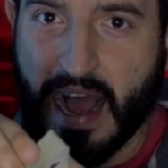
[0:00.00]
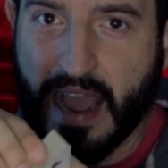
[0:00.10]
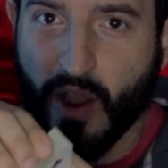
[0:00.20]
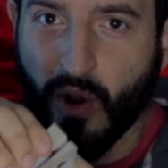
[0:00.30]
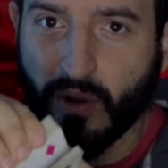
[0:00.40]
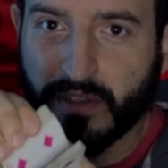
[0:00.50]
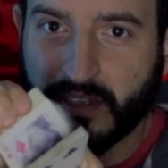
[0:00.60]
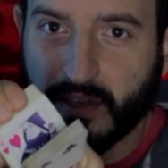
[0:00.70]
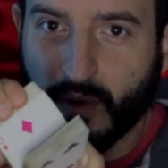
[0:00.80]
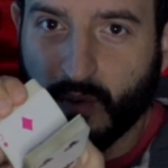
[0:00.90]
i
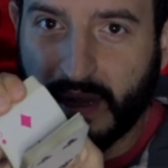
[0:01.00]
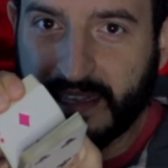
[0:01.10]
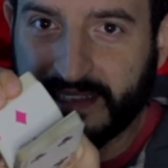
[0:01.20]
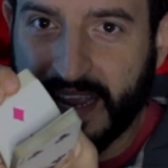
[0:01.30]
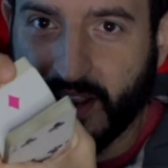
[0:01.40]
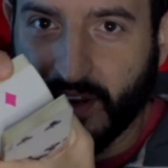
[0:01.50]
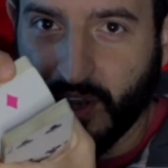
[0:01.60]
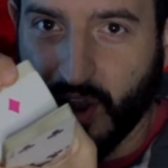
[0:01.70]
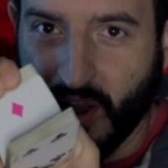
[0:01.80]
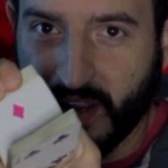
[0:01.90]
hold one
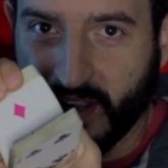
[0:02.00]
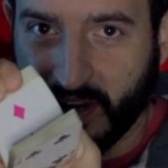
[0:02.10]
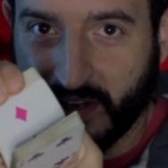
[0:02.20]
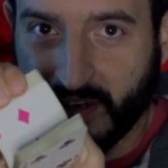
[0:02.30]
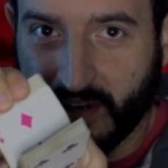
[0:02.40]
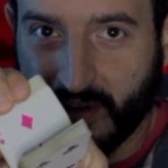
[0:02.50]
second longer